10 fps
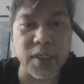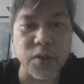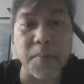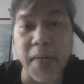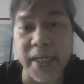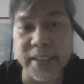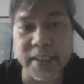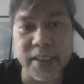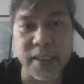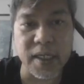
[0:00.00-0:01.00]
combine
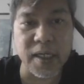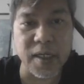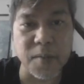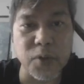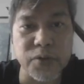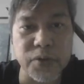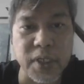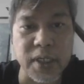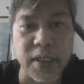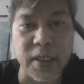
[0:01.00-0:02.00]
both
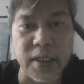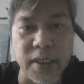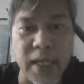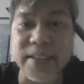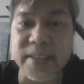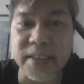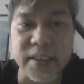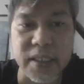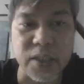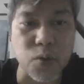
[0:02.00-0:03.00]
answers
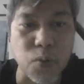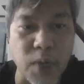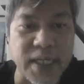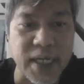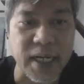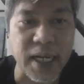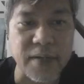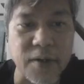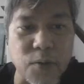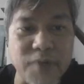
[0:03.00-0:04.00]
into
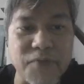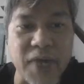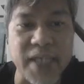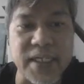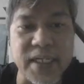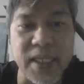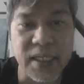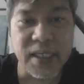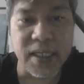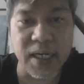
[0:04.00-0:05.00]
one final
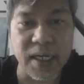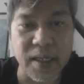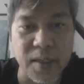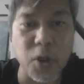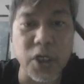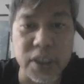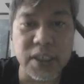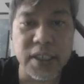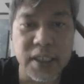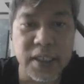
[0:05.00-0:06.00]
bot
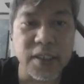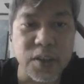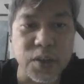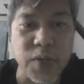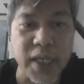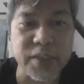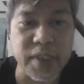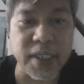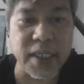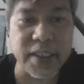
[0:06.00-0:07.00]
to
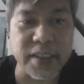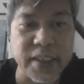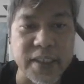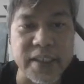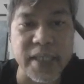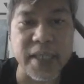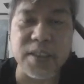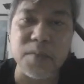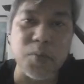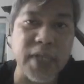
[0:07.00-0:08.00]
actually synthesize
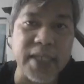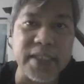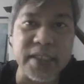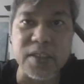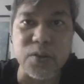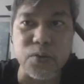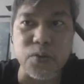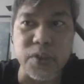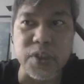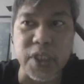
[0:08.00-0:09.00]
both answer
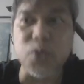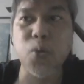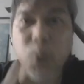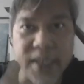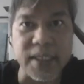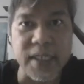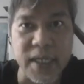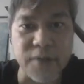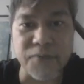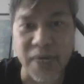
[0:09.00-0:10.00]
into one
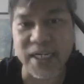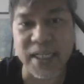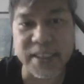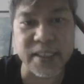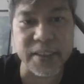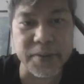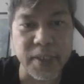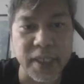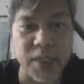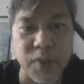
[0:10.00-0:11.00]
final answer,
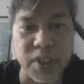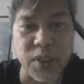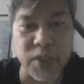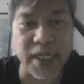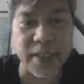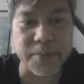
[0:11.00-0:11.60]
and then we're going to look at it,